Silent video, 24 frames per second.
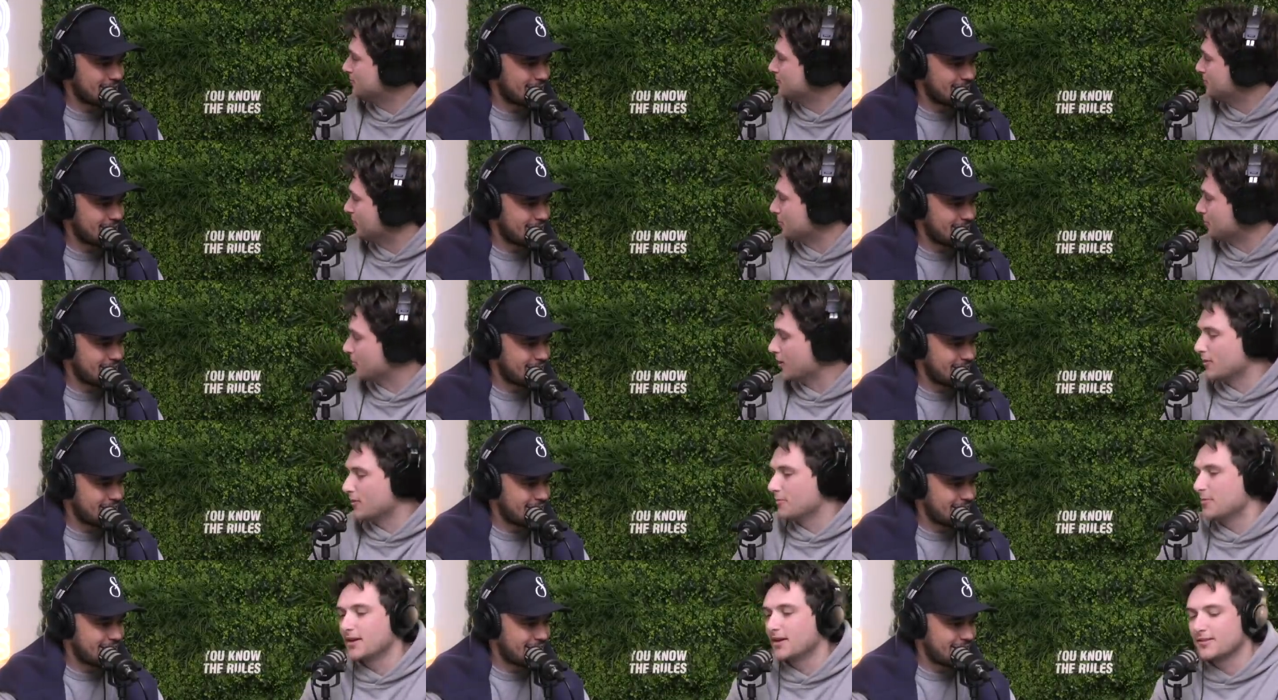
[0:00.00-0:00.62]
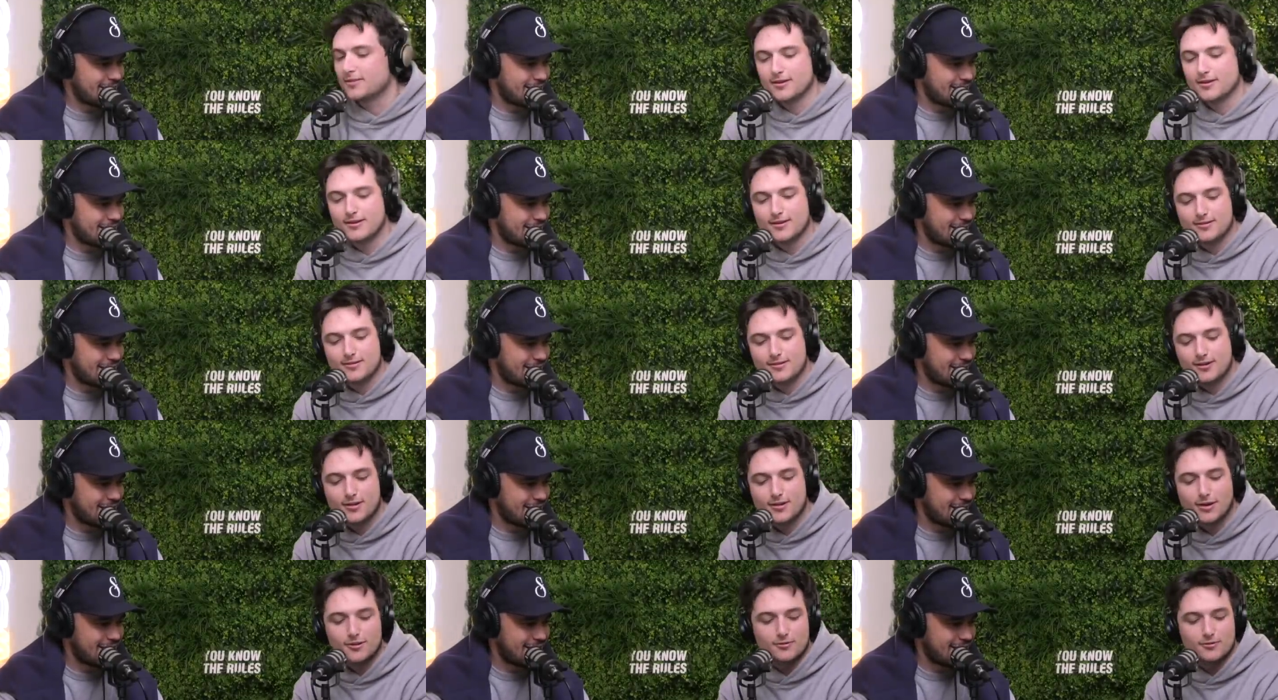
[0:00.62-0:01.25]
Speaker 1: big brother back there.
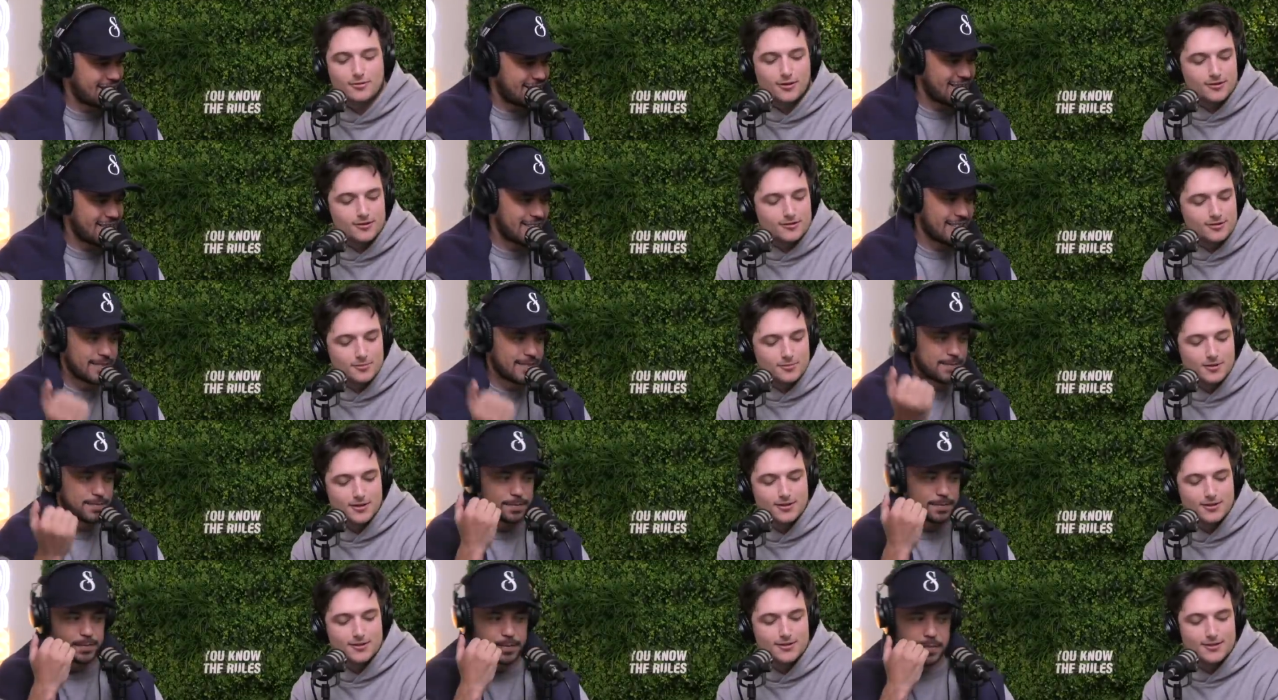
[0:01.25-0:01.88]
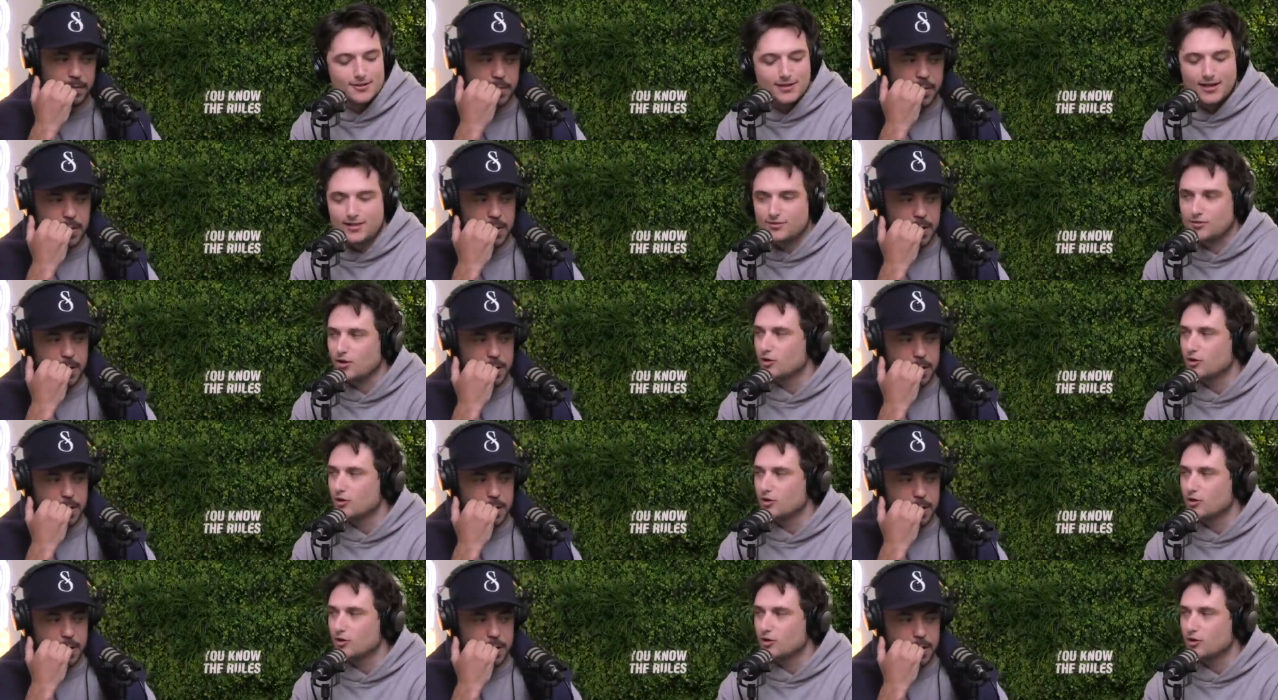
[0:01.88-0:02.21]
He goes all right, Simi. He's